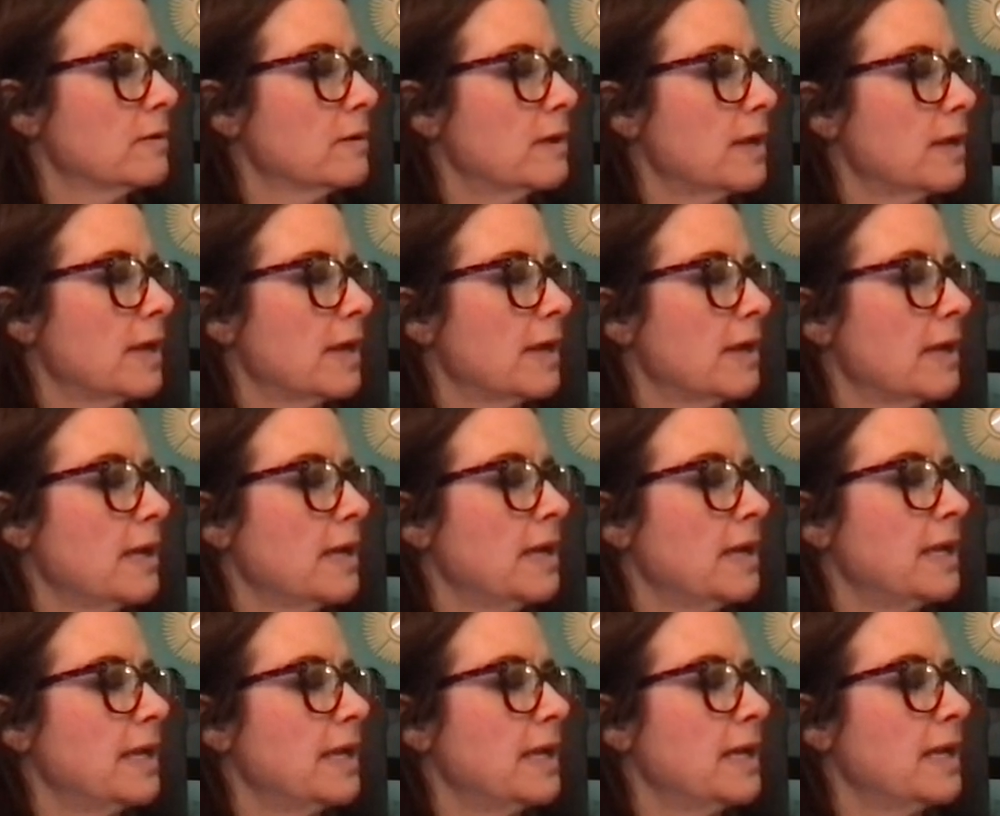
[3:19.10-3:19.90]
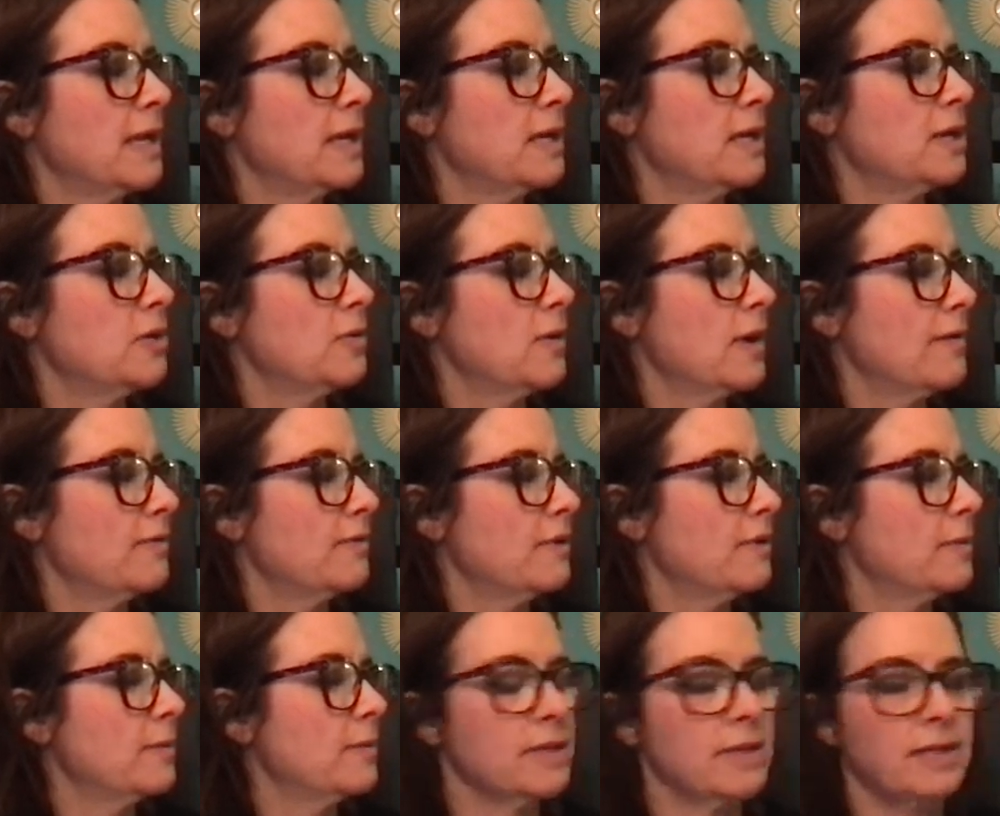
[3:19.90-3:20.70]
Okay. And again, you have
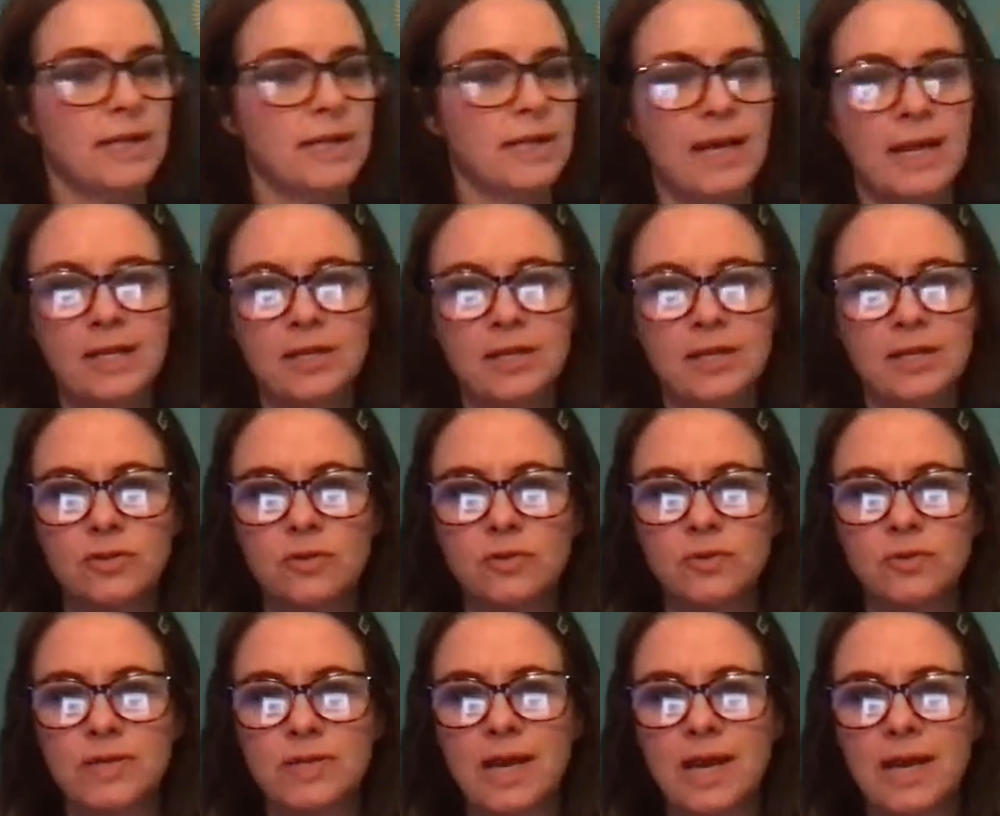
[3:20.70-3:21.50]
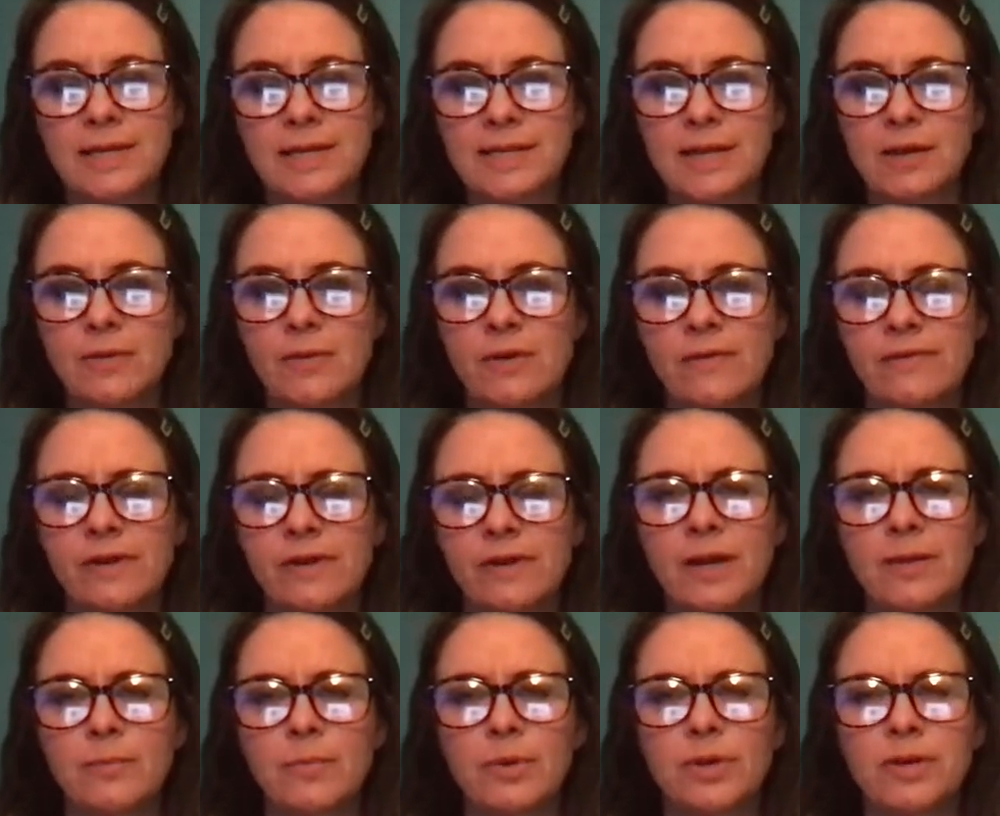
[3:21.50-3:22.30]
liberty to kind of do those eyes.
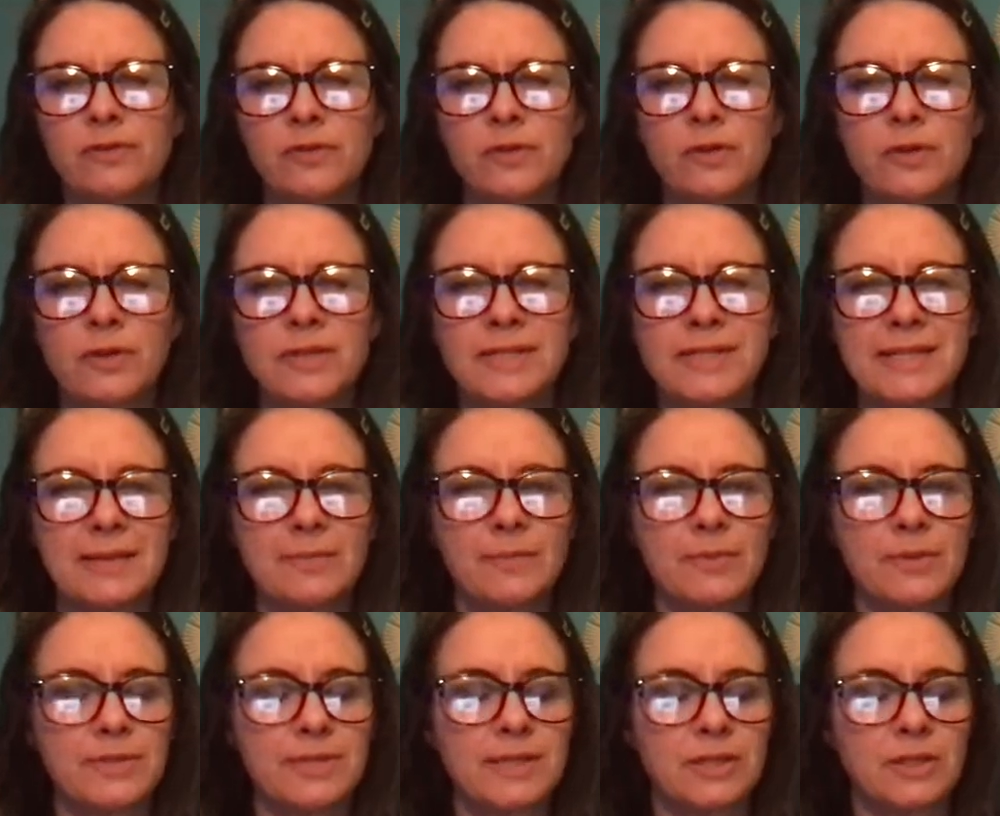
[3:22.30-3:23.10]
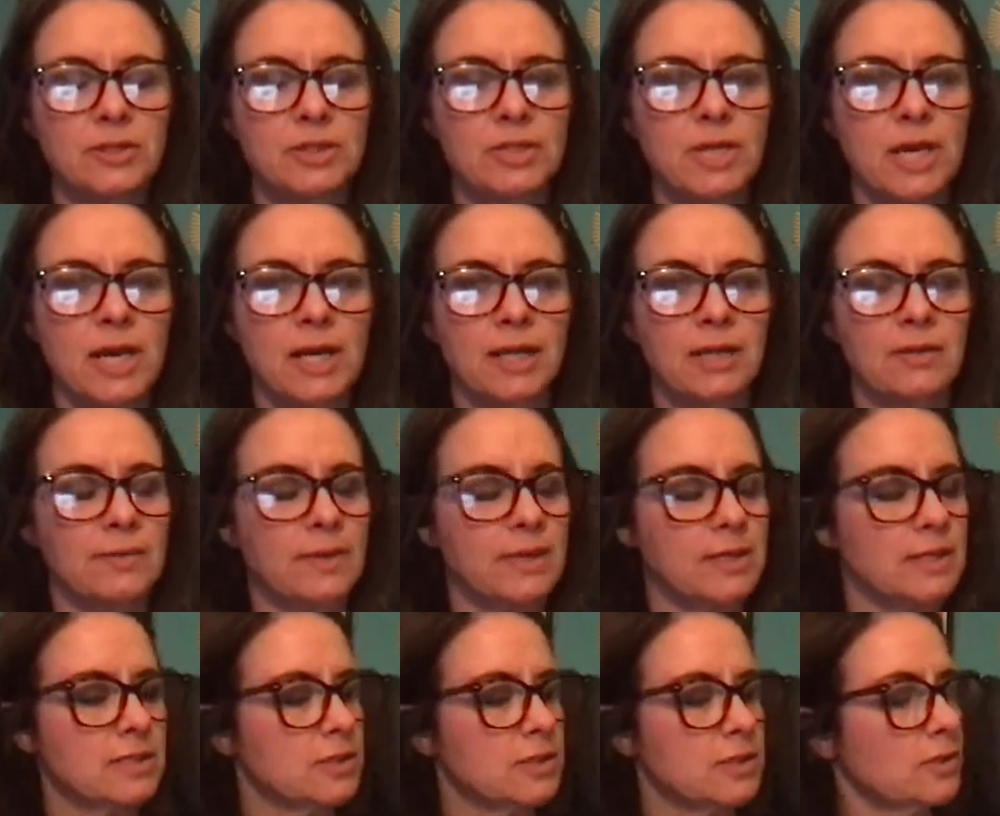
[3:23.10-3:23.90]
However, I put a few examples on your
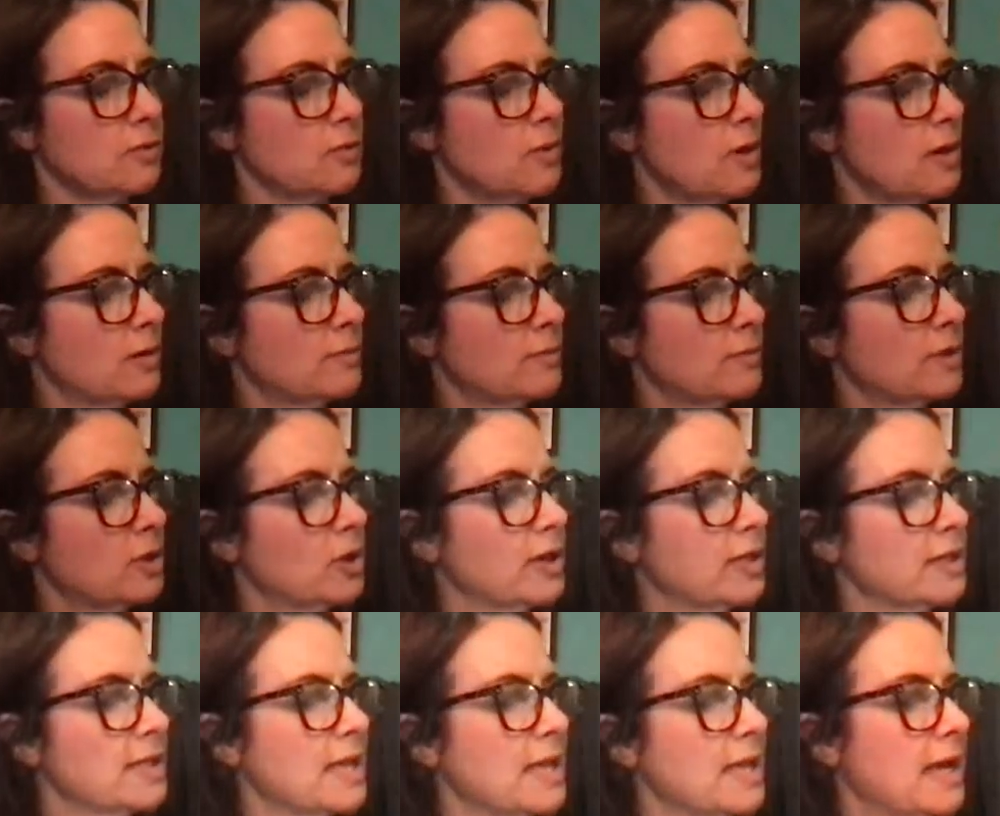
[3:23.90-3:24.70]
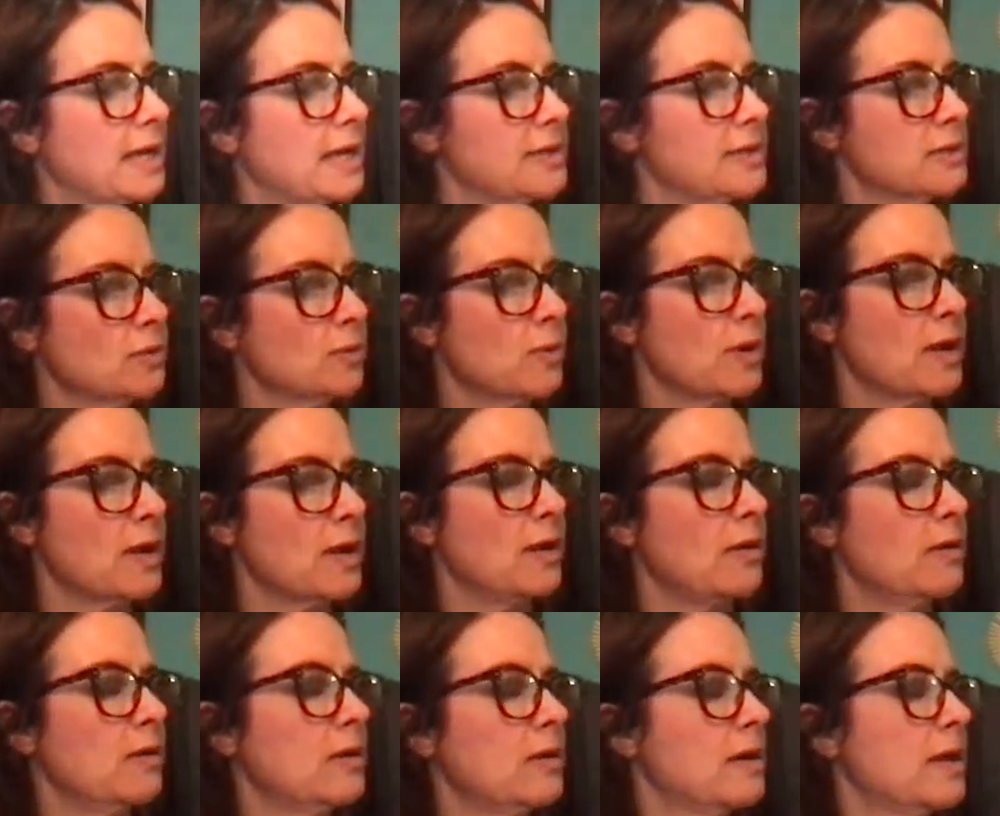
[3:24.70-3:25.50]
document, so you're welcome to look at that as
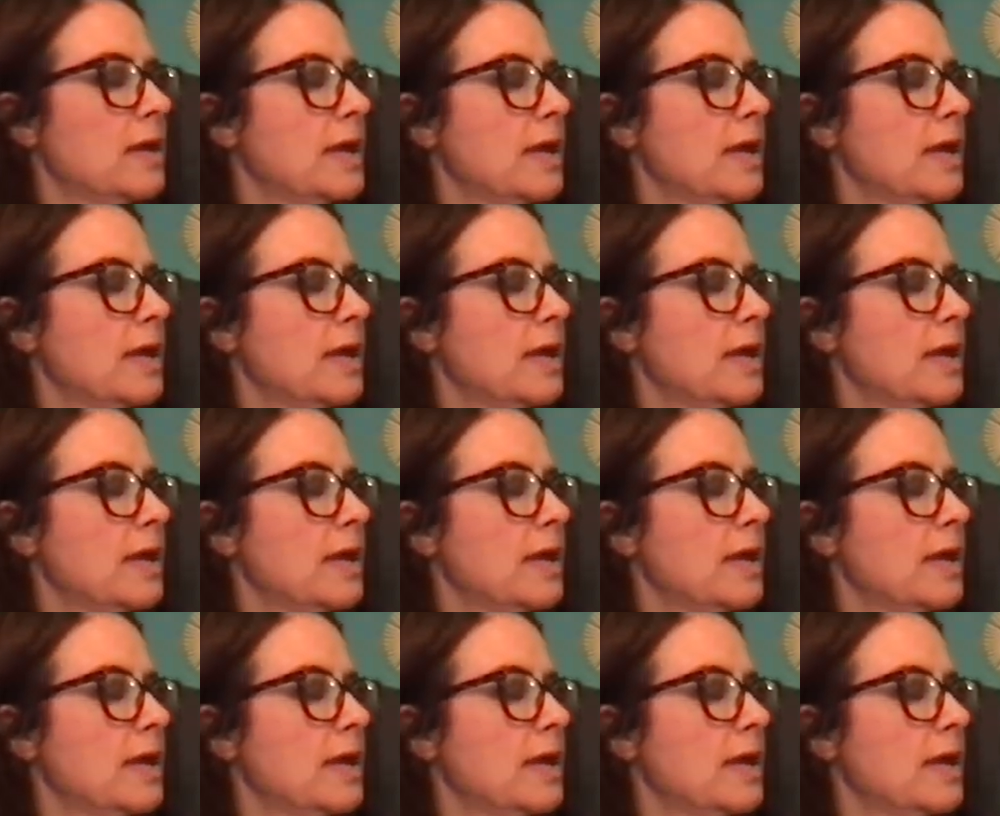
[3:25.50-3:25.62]
well.